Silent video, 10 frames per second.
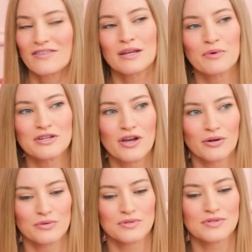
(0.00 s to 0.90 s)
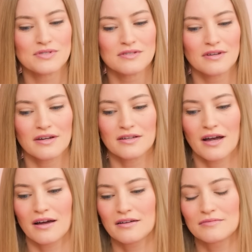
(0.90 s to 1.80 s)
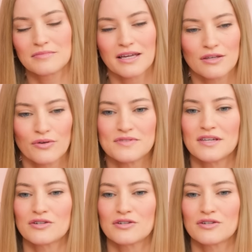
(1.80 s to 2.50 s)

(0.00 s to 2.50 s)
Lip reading: anyone knows like UFC